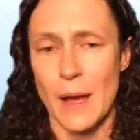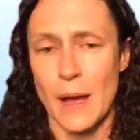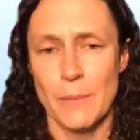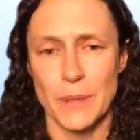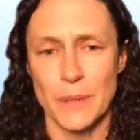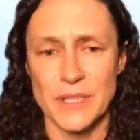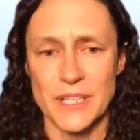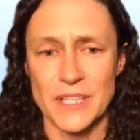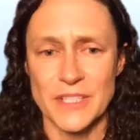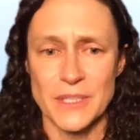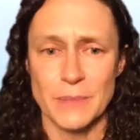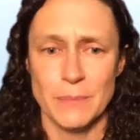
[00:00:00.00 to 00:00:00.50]

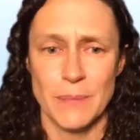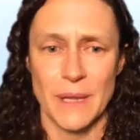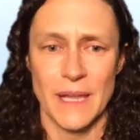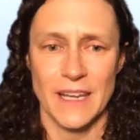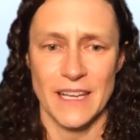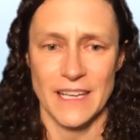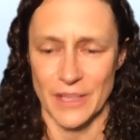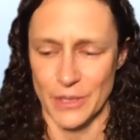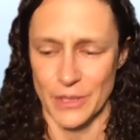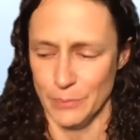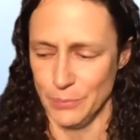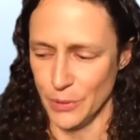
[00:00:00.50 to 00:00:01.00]

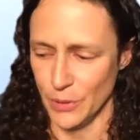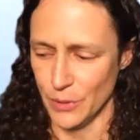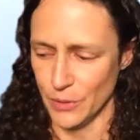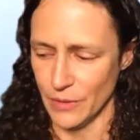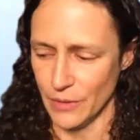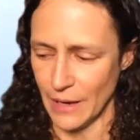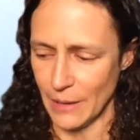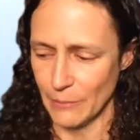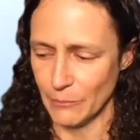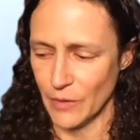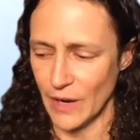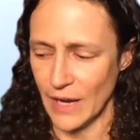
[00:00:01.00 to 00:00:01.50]
participating in the
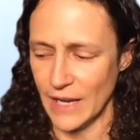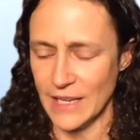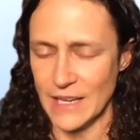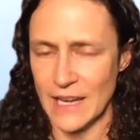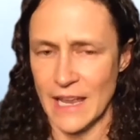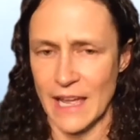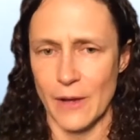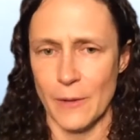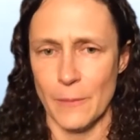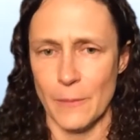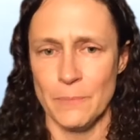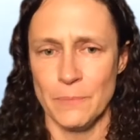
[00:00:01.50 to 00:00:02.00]
program right
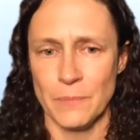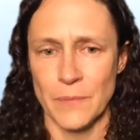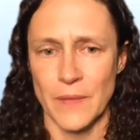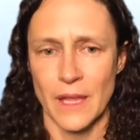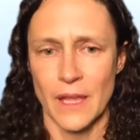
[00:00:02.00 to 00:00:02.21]
now.